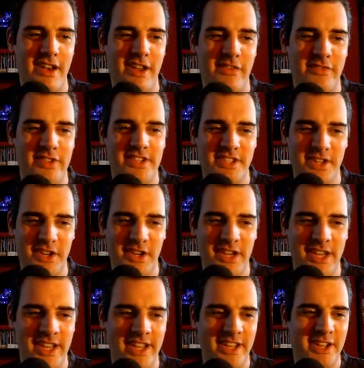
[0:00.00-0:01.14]
I love this
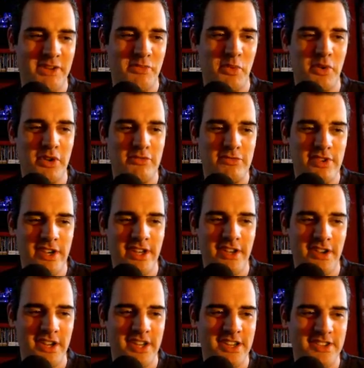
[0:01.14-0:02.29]
circuit. What I really
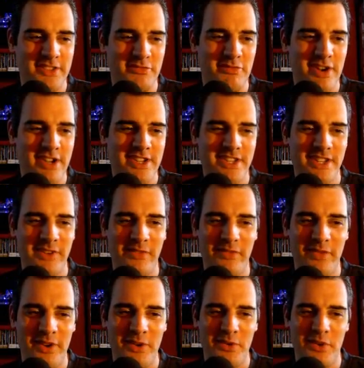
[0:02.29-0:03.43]
like is the racing
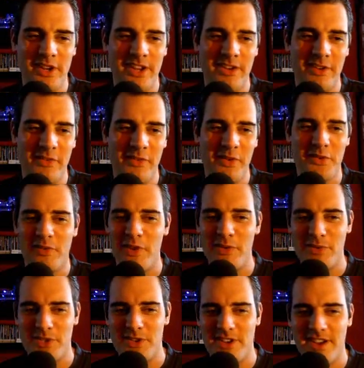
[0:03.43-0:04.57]
feel here. It feels very
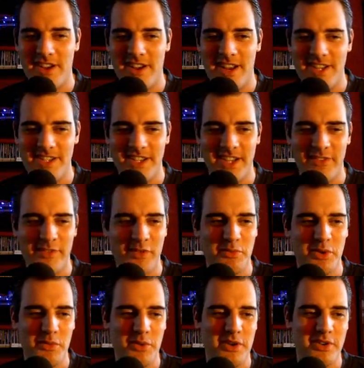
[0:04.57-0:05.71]
much like a classic
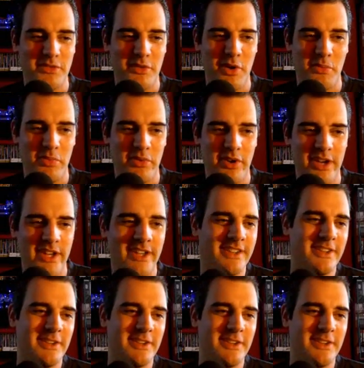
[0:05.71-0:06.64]
Formula 1 Grand Prix.